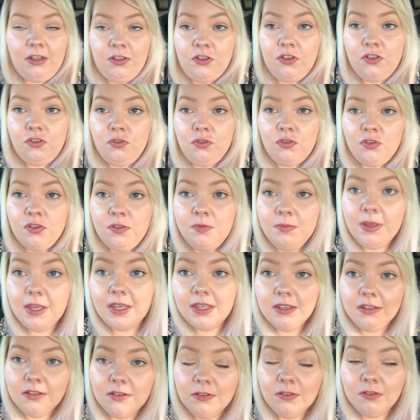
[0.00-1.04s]
she trusts
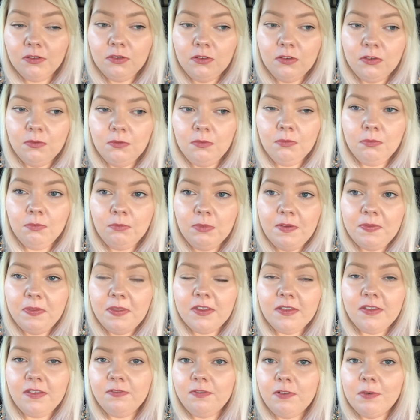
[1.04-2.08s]
me with
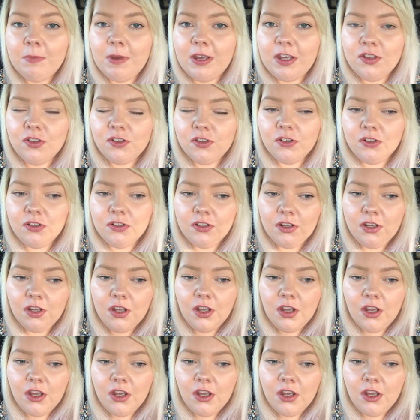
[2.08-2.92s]
this information.